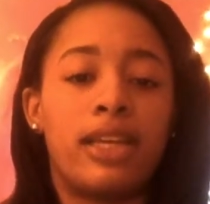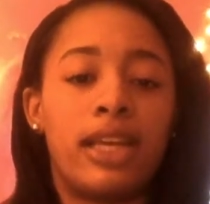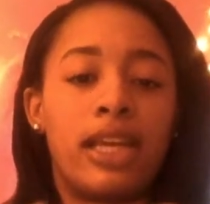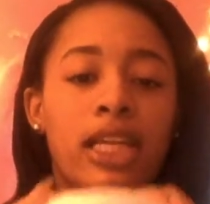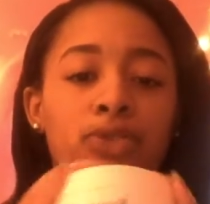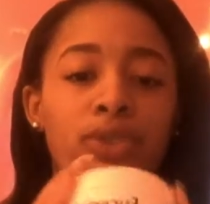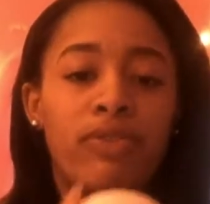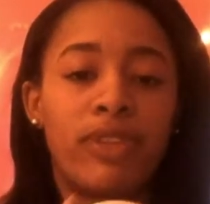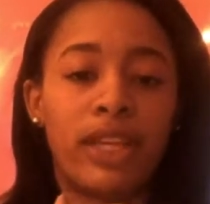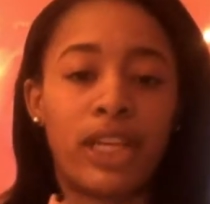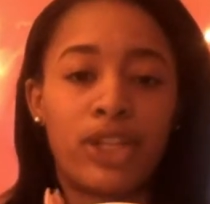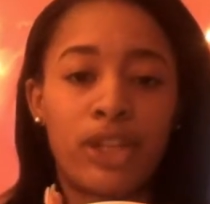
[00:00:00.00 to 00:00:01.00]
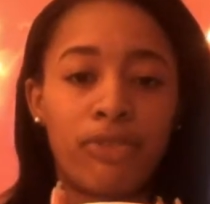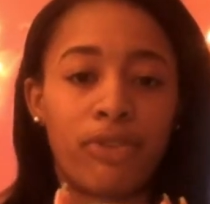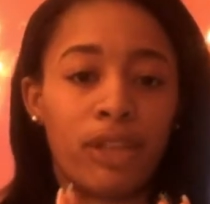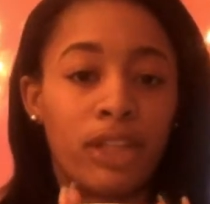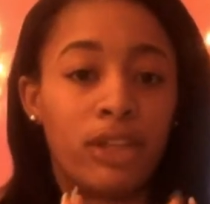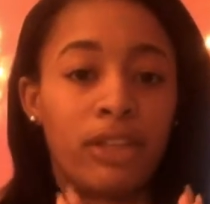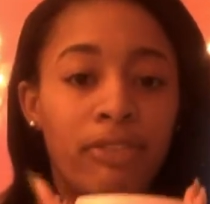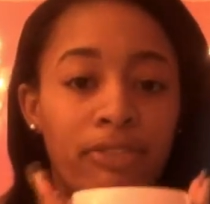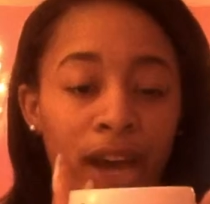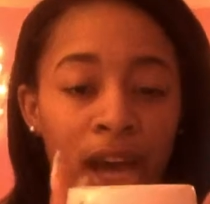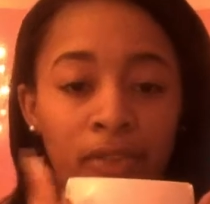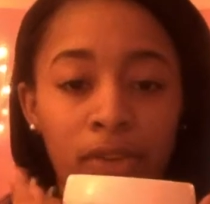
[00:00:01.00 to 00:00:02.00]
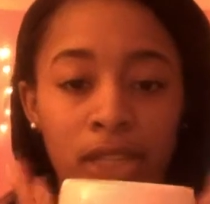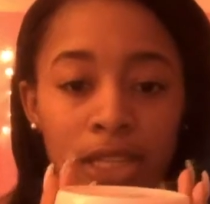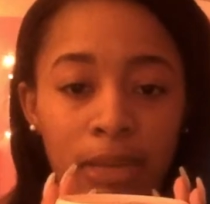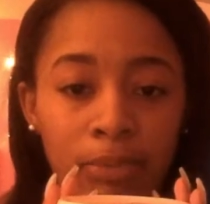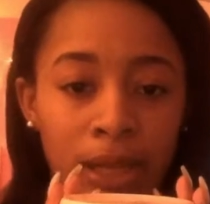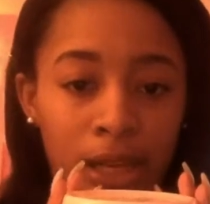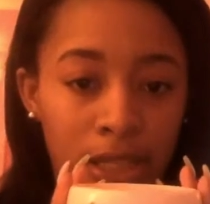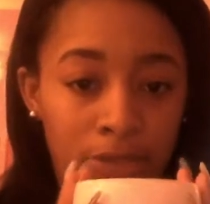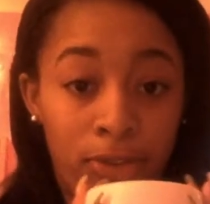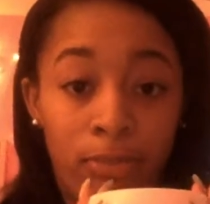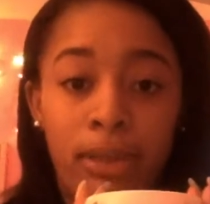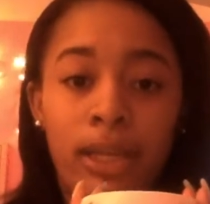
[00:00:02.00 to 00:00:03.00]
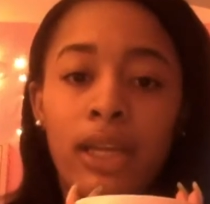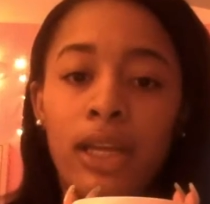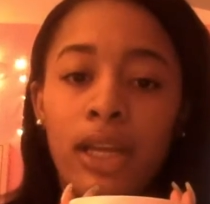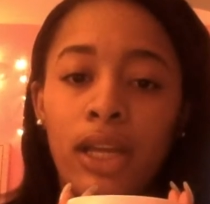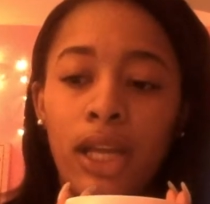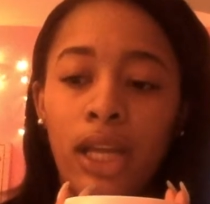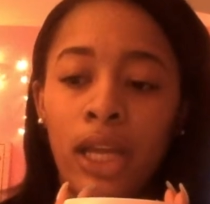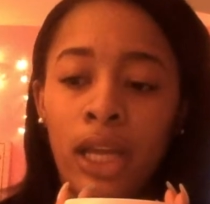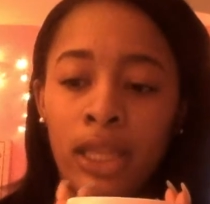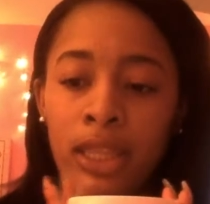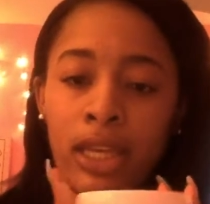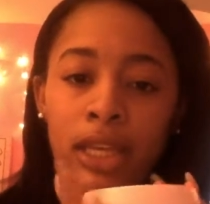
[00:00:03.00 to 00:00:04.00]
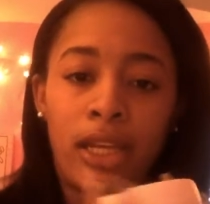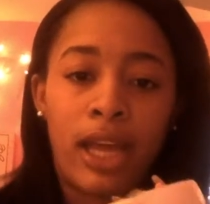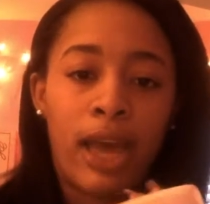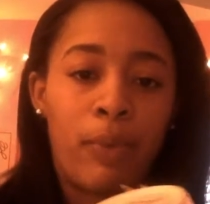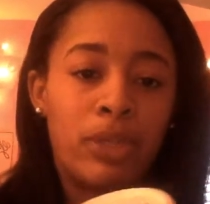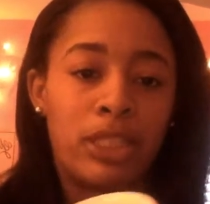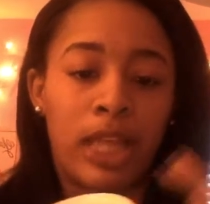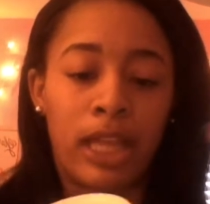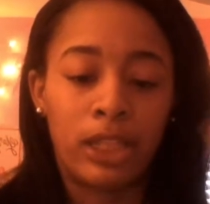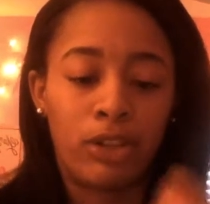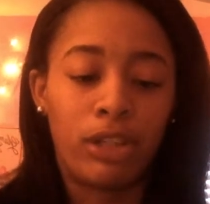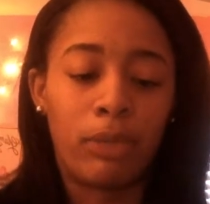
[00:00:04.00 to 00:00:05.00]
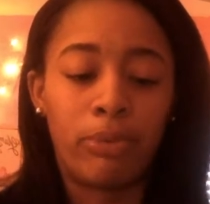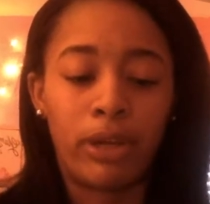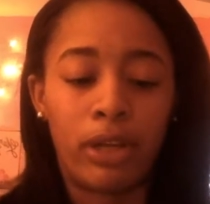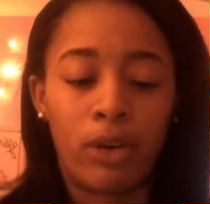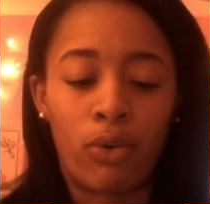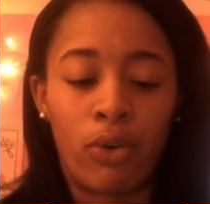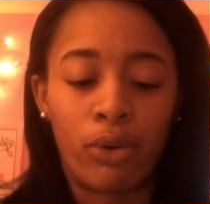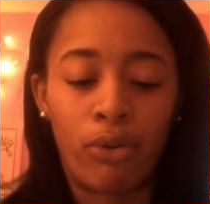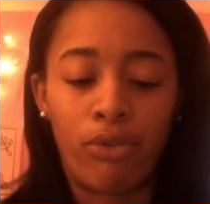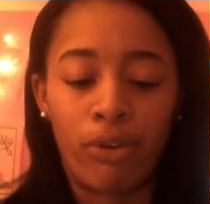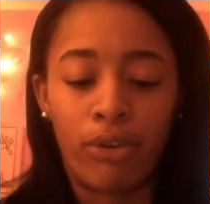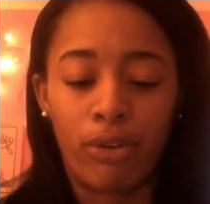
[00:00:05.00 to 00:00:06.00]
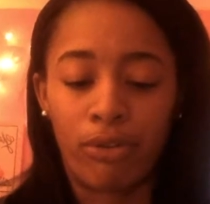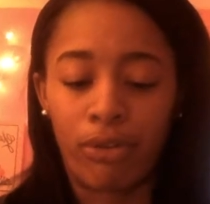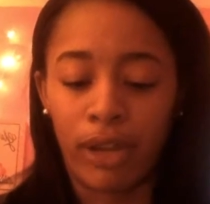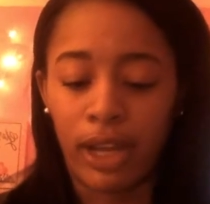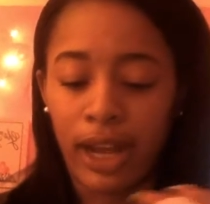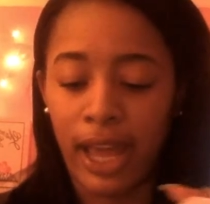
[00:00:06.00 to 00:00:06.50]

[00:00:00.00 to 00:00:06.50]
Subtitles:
It gets rid of the itching for literally 5 or 10 minutes for me. And then I was like literally putting it on over and over again.